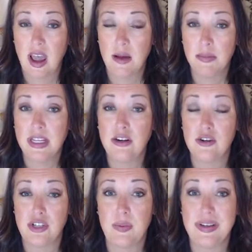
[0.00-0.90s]

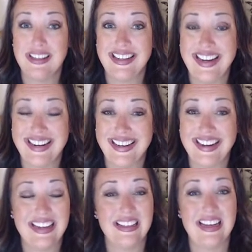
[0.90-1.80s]
Leadership is needed.
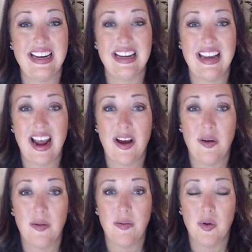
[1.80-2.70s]
It is needed
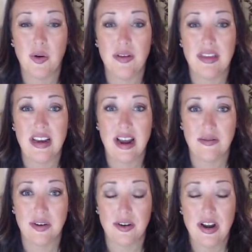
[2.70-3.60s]
now more than
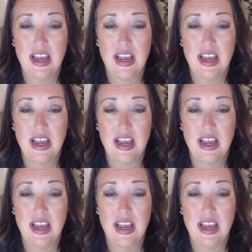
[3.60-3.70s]
ever.